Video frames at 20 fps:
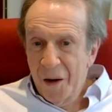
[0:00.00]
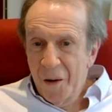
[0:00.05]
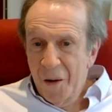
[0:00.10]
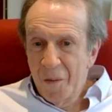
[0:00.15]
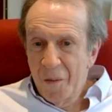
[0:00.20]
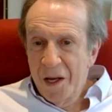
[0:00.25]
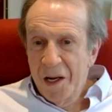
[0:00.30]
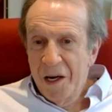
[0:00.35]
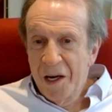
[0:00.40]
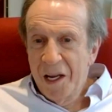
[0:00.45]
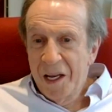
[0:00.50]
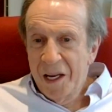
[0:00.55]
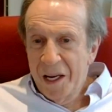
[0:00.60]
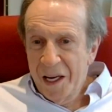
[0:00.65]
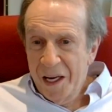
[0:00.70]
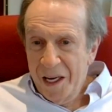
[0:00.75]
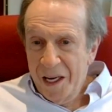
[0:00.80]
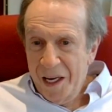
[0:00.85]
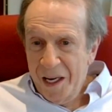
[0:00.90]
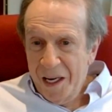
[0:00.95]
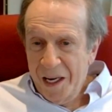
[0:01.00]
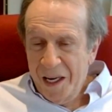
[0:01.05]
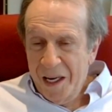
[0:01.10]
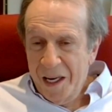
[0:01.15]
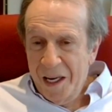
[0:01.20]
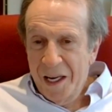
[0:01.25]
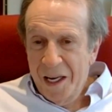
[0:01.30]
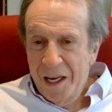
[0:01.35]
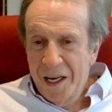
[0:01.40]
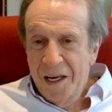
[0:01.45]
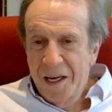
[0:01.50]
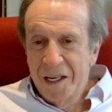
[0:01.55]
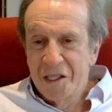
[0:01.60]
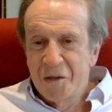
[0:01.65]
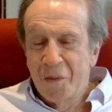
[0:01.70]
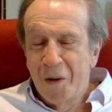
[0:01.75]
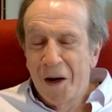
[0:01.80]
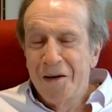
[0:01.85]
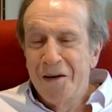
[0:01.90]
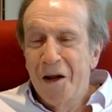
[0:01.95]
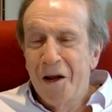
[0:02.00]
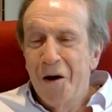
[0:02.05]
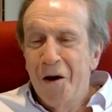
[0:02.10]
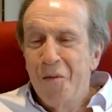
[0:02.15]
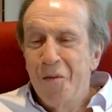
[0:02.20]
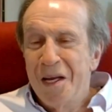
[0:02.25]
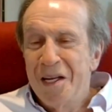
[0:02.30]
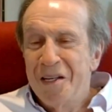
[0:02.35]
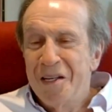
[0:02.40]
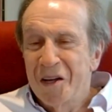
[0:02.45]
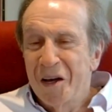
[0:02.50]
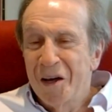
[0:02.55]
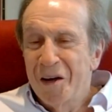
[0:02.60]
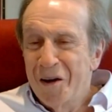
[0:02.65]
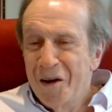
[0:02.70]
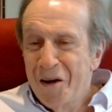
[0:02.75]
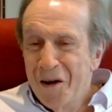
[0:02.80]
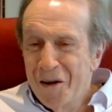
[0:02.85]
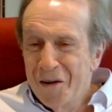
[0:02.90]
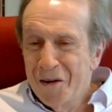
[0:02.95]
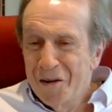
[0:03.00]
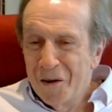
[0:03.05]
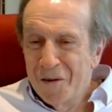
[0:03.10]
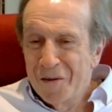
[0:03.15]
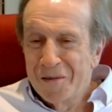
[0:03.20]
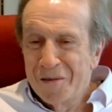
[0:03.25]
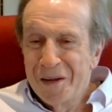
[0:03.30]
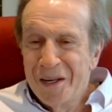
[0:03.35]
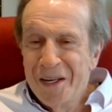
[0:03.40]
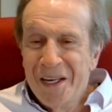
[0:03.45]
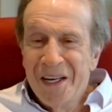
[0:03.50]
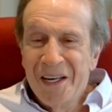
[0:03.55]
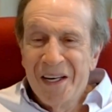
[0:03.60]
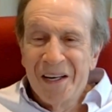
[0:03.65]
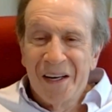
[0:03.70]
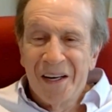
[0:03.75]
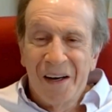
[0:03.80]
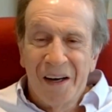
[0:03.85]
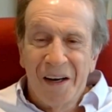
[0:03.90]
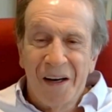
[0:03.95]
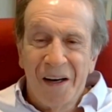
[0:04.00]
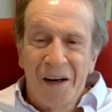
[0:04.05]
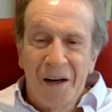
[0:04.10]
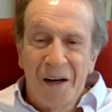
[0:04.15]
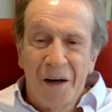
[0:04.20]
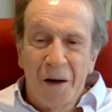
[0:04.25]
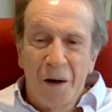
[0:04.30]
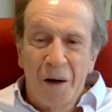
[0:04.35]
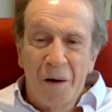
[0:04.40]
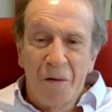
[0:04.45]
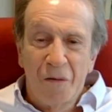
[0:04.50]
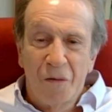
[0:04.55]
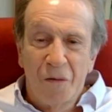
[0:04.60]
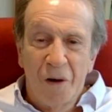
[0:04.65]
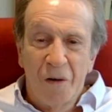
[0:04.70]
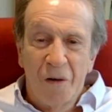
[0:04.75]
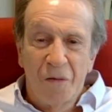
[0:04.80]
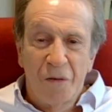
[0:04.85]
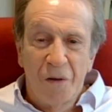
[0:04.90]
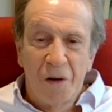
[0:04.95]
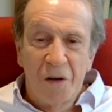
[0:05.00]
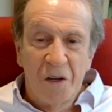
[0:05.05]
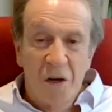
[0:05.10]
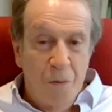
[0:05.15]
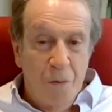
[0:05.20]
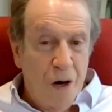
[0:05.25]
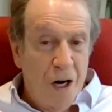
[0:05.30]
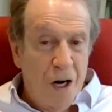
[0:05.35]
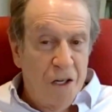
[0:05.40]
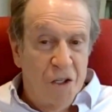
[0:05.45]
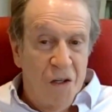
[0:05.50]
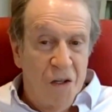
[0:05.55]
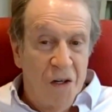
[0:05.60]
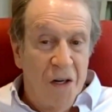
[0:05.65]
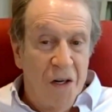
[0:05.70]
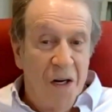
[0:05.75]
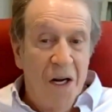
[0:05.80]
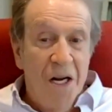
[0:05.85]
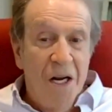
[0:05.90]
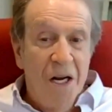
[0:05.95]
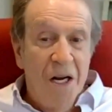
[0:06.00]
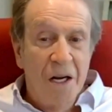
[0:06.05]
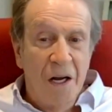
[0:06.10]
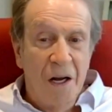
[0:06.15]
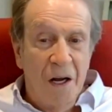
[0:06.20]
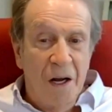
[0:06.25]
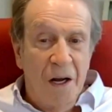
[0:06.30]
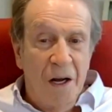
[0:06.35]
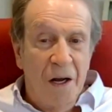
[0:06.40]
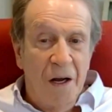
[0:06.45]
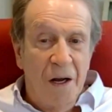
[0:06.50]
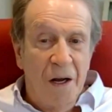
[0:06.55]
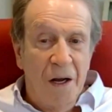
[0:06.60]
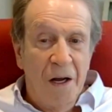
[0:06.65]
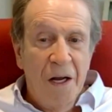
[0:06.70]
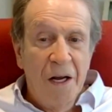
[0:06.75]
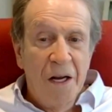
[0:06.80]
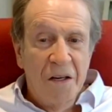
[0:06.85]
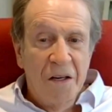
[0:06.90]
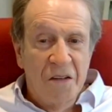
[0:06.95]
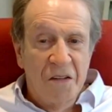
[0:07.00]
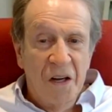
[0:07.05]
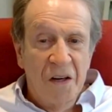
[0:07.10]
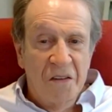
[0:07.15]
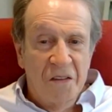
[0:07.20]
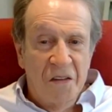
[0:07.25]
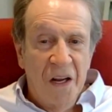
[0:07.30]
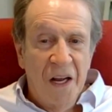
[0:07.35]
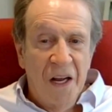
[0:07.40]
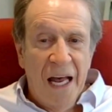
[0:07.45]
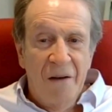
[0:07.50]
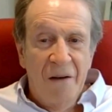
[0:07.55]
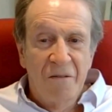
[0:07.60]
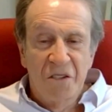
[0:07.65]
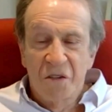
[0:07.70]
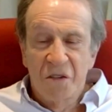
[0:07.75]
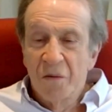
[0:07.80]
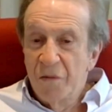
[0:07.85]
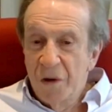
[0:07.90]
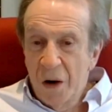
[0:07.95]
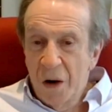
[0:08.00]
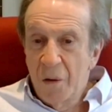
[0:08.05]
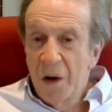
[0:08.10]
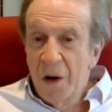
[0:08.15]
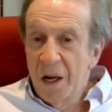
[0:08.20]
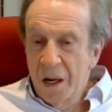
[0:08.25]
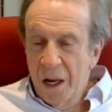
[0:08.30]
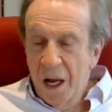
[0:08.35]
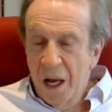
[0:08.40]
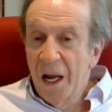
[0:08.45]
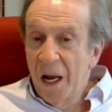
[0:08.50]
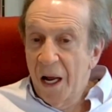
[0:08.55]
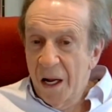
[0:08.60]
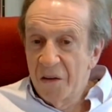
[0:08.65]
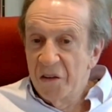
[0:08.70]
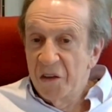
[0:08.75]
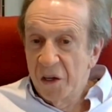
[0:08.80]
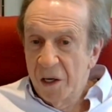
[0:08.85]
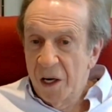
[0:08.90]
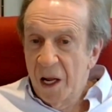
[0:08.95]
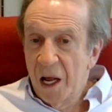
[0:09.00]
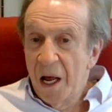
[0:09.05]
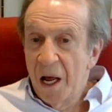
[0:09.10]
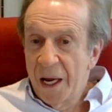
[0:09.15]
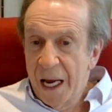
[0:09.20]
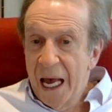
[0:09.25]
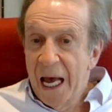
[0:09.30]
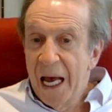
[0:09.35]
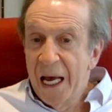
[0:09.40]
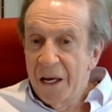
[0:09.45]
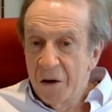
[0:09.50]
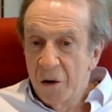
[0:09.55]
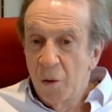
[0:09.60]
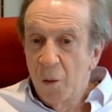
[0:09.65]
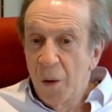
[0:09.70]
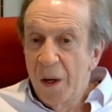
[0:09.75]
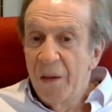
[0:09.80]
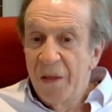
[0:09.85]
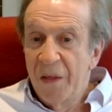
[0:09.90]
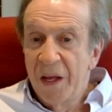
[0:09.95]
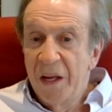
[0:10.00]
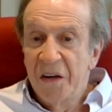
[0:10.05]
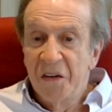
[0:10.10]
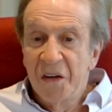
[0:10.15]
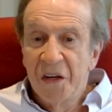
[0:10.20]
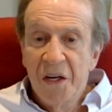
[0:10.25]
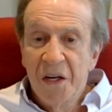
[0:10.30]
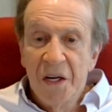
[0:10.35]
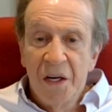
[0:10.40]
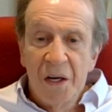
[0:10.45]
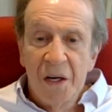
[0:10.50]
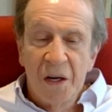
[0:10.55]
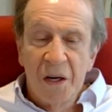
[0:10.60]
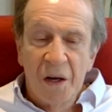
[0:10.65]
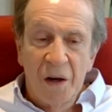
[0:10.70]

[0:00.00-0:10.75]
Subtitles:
anger. It is by no means unheard of for depression to have some very underlying anger with it.